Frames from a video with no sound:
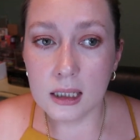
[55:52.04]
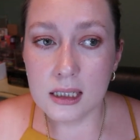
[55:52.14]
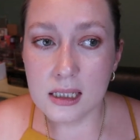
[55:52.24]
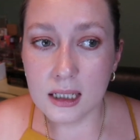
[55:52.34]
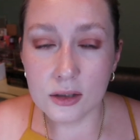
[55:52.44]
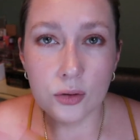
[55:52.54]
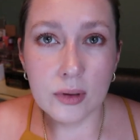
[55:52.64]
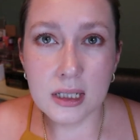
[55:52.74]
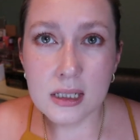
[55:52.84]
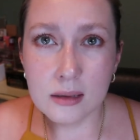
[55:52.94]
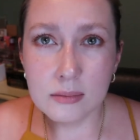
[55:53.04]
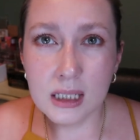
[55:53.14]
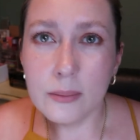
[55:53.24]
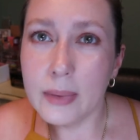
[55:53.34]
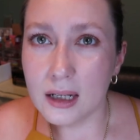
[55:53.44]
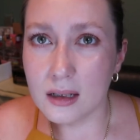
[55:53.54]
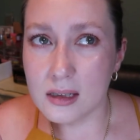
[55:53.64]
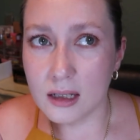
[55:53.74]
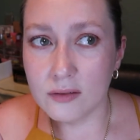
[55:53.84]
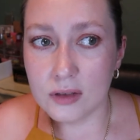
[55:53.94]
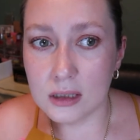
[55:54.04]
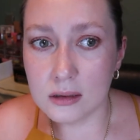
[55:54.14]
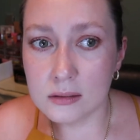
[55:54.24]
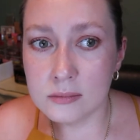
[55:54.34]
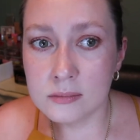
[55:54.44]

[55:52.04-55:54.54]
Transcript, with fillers: is like 20 something bucks I feel